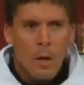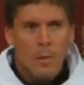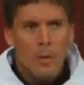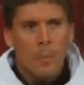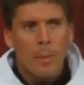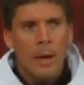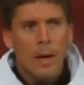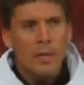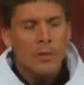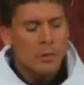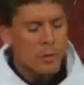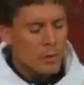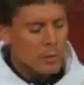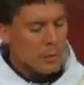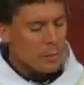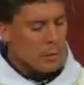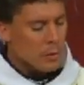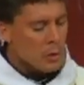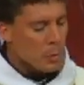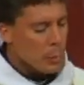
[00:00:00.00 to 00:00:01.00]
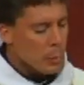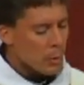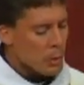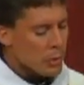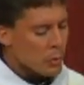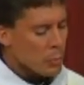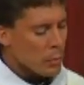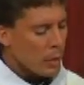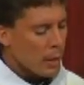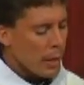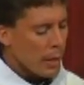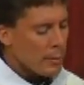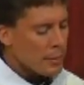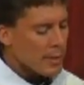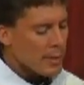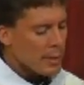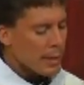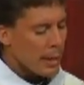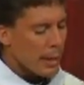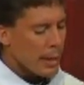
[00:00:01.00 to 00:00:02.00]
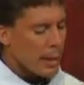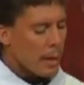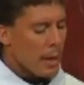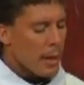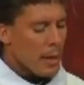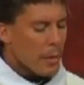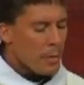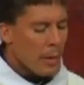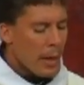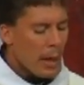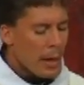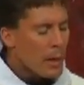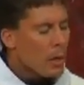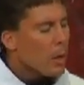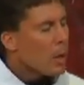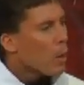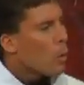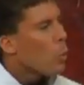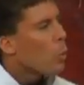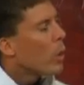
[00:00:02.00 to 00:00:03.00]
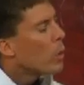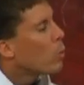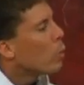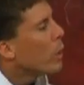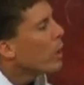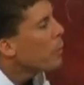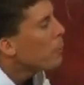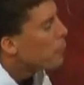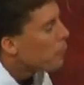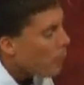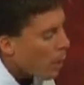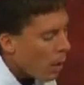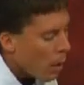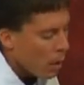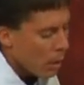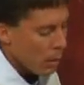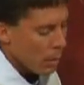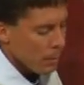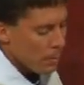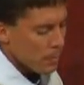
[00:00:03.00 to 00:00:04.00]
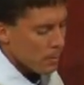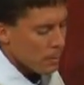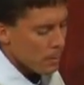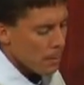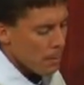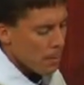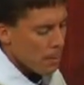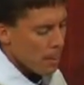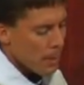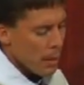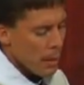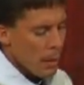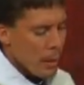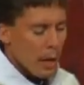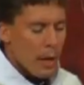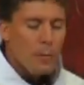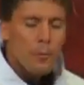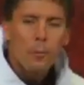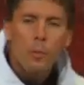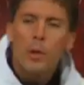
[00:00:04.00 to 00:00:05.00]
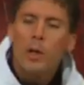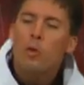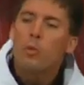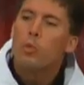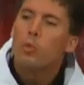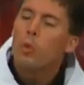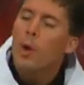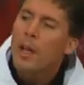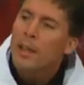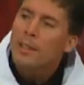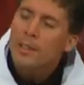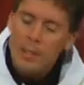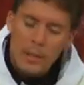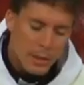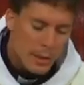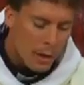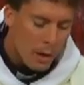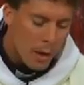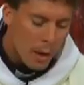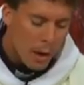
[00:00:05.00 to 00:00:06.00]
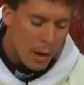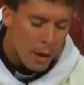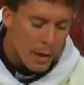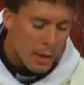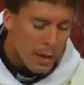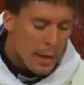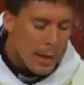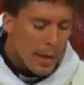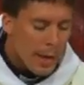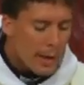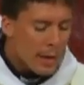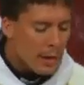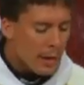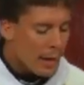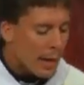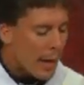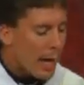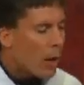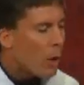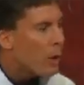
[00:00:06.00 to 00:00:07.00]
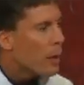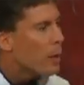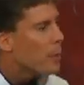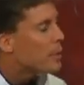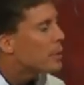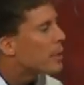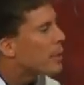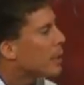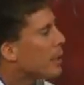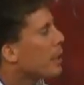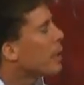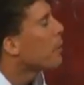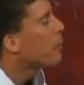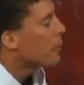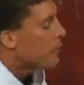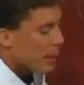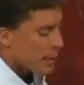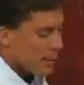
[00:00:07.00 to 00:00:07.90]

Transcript: The masters of the spiritual life say that when we fall, if we run to God and allow Him to lift